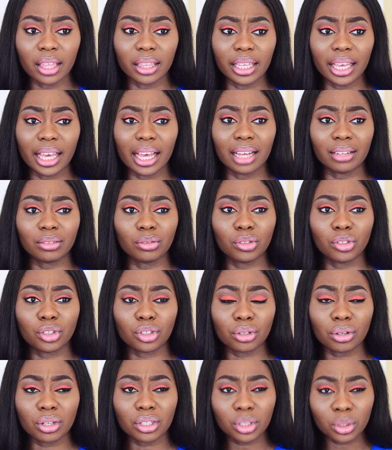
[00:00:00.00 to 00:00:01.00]
They are
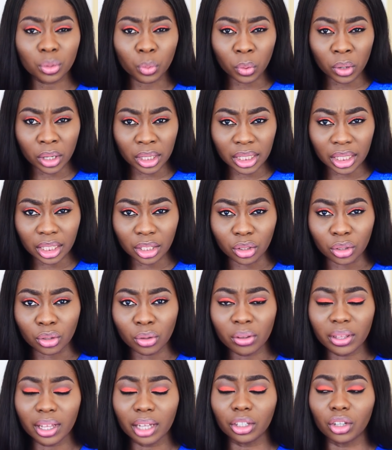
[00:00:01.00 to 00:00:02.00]
trustworthy. You
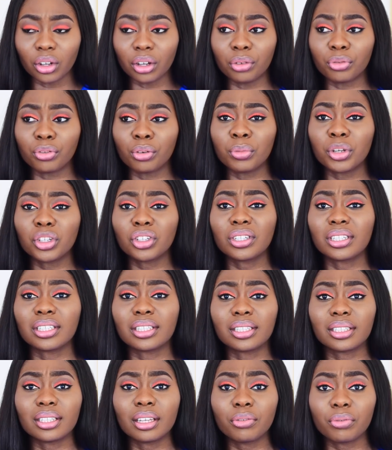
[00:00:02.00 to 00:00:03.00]
know that your information
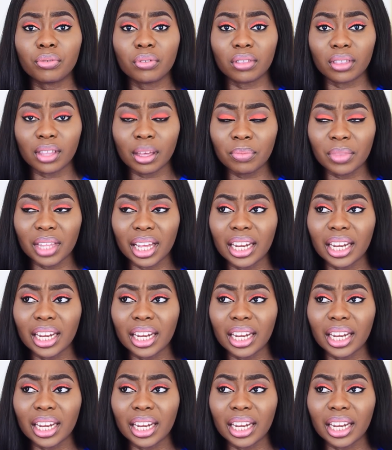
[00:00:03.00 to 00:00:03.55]
is safe with them,